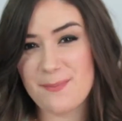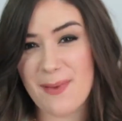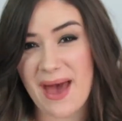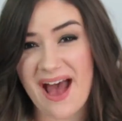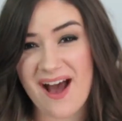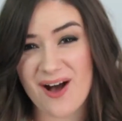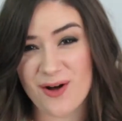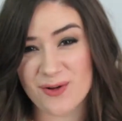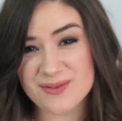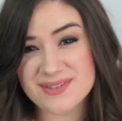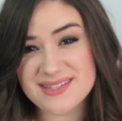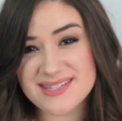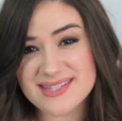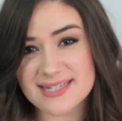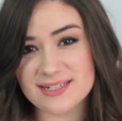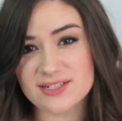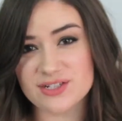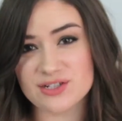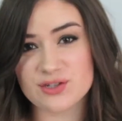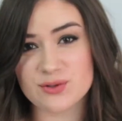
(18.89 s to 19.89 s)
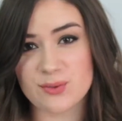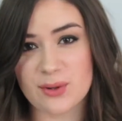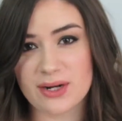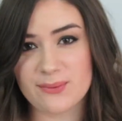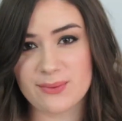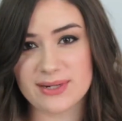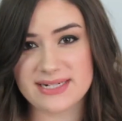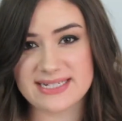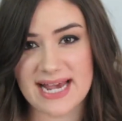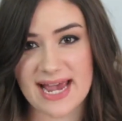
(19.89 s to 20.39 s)
pounds in just
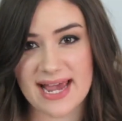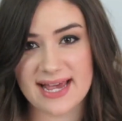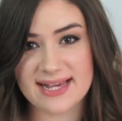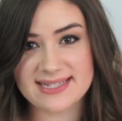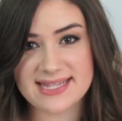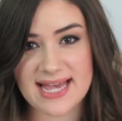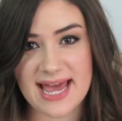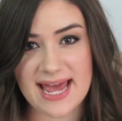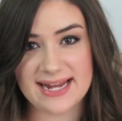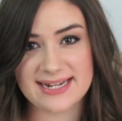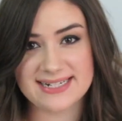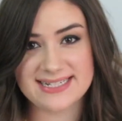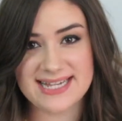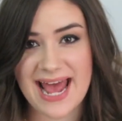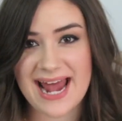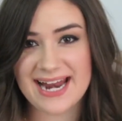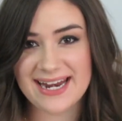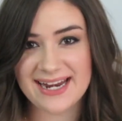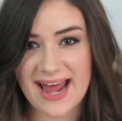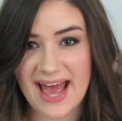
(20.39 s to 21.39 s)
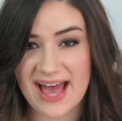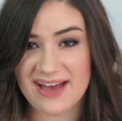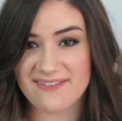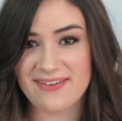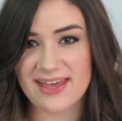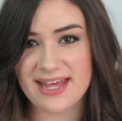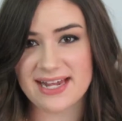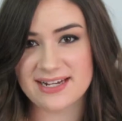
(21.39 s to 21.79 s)
21 days and 10.5